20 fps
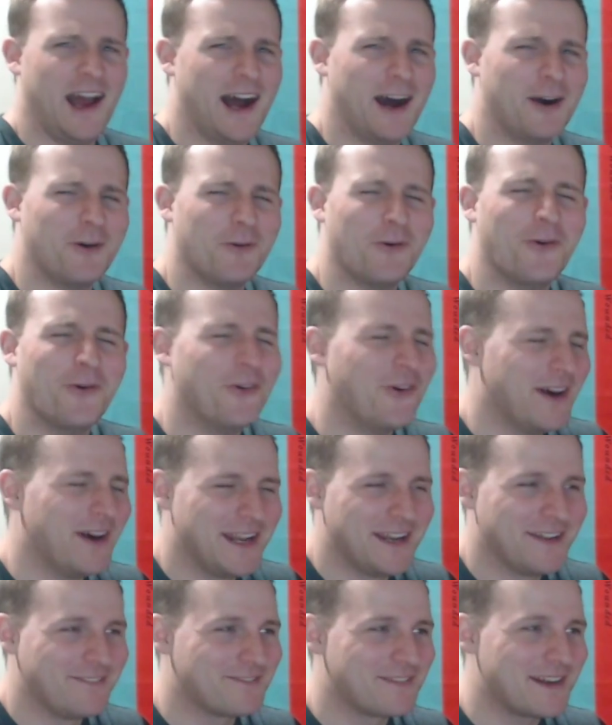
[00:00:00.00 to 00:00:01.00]

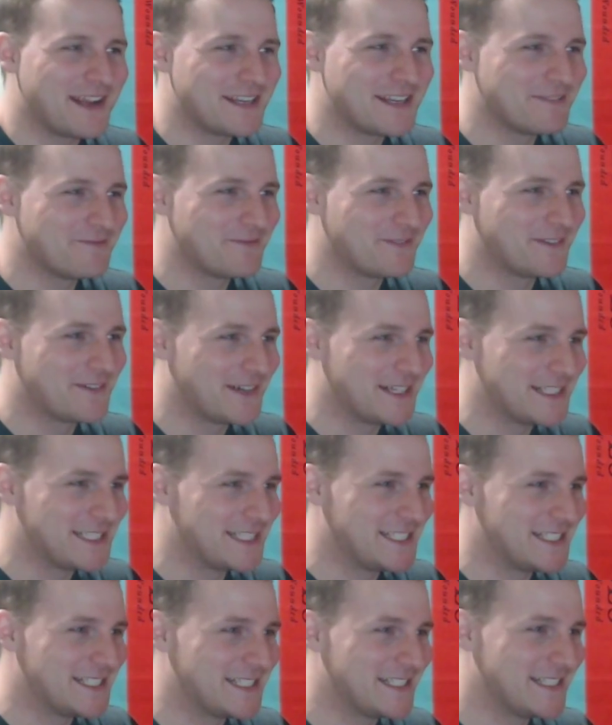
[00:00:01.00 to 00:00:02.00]
What a random
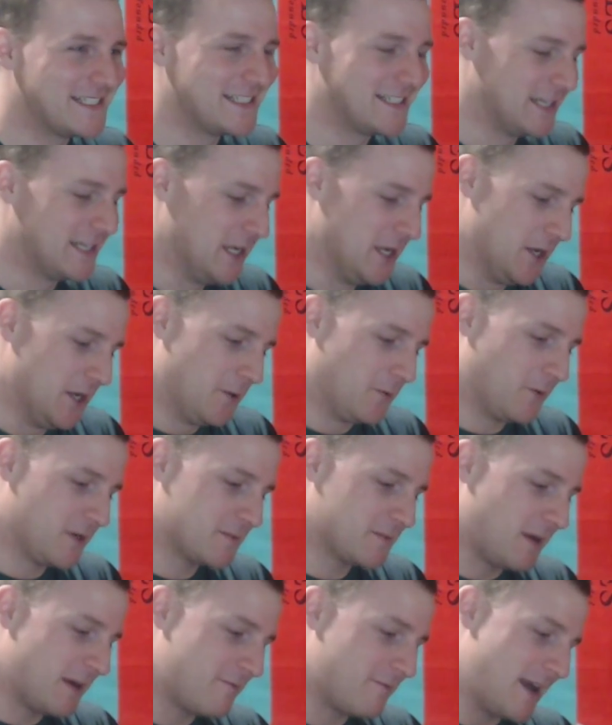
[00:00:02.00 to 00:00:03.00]
question. What is
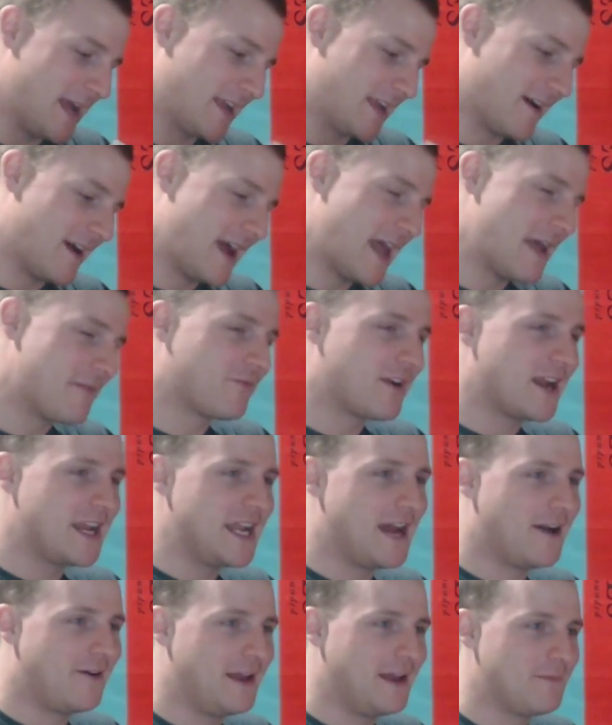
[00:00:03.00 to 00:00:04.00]
my rank? I am right
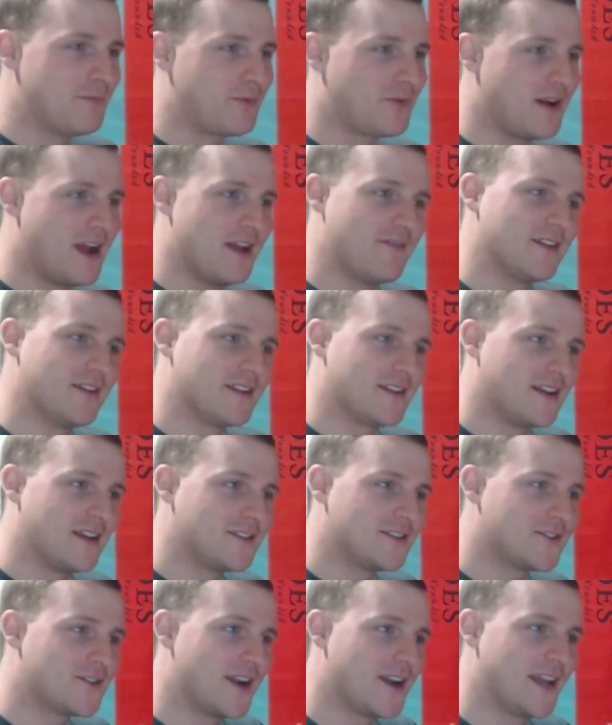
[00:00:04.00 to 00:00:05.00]
now a private,
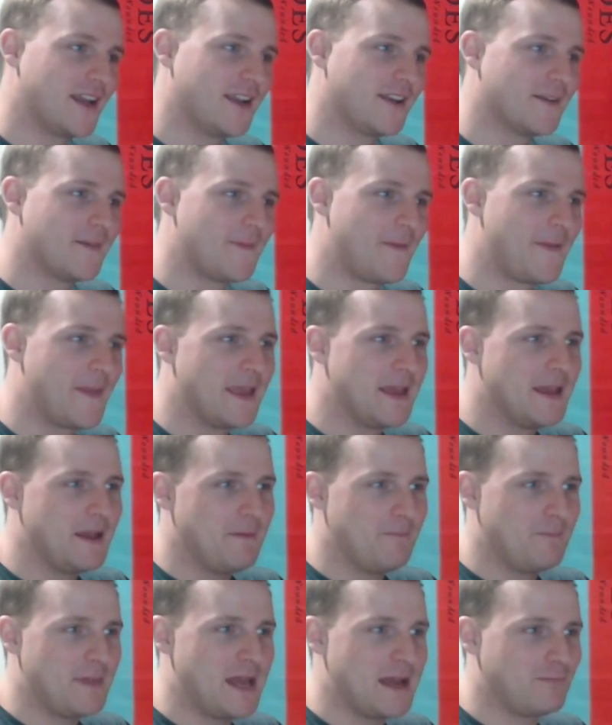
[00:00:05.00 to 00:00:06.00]
untrained.
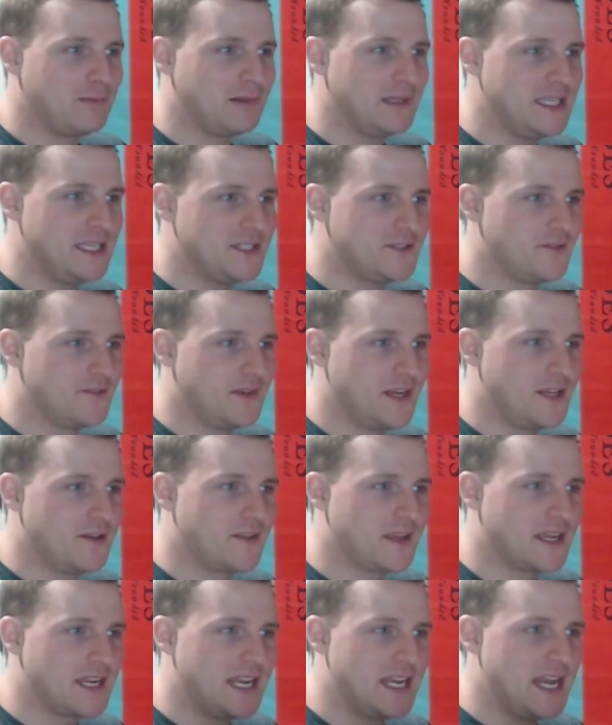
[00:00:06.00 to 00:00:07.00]
Matt, please do a video on
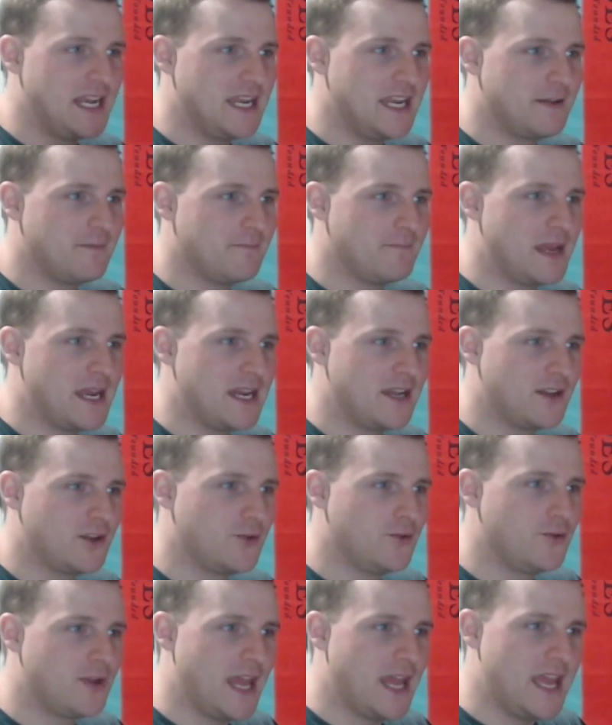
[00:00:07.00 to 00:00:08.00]
the Canadian-made
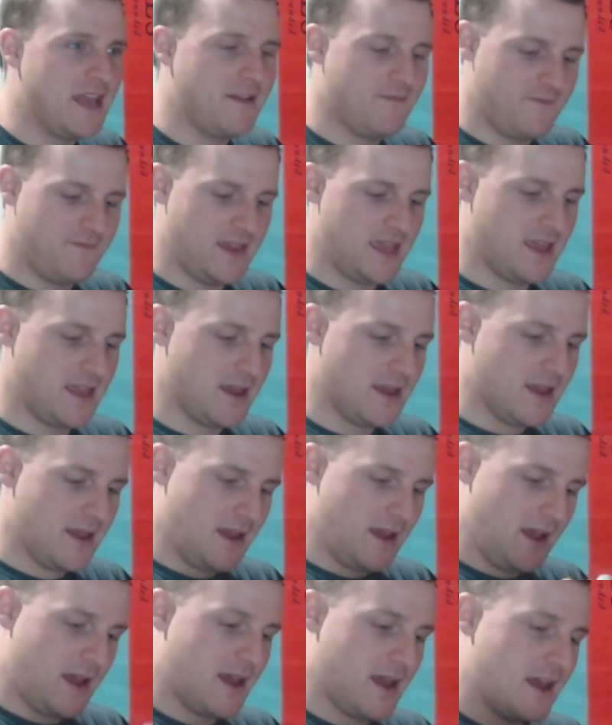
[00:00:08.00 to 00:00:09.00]
Cougar AFV.
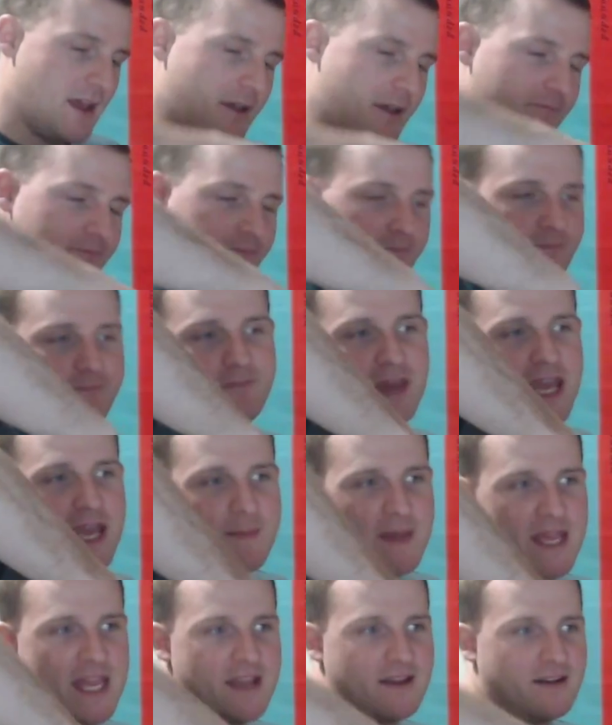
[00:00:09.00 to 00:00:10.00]

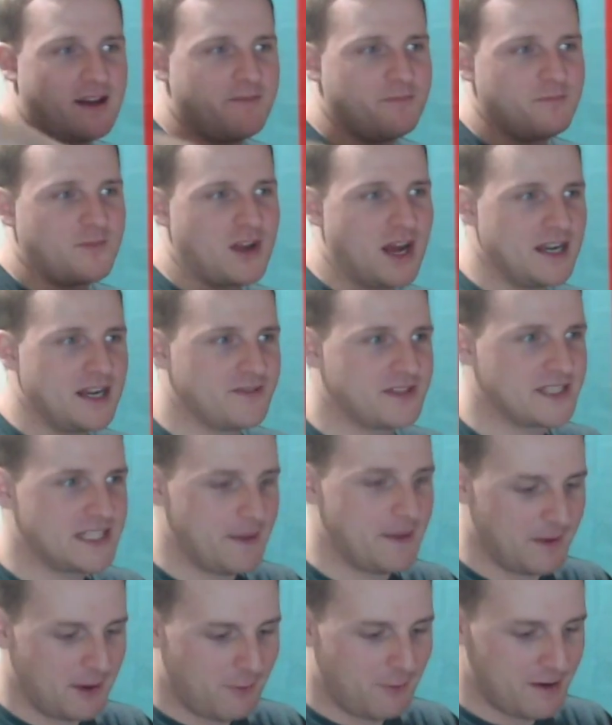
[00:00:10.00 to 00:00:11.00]
Maybe. I'm kind of
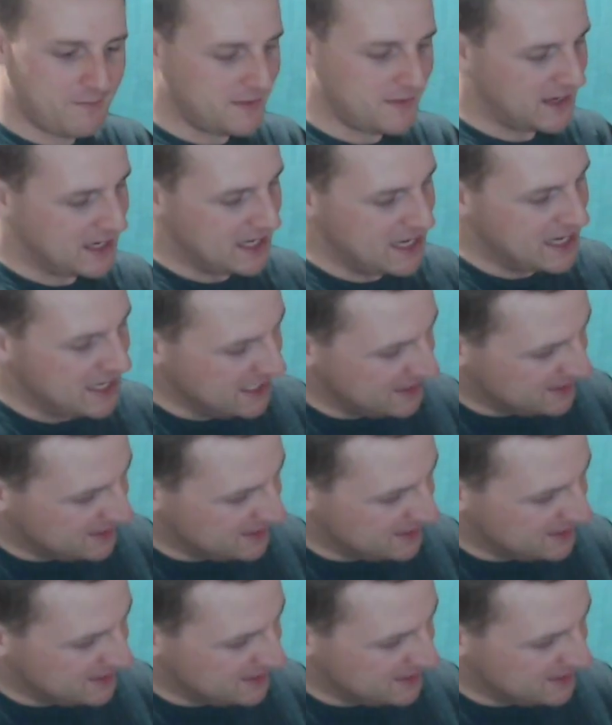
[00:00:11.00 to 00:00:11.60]
stepping away from the Canadian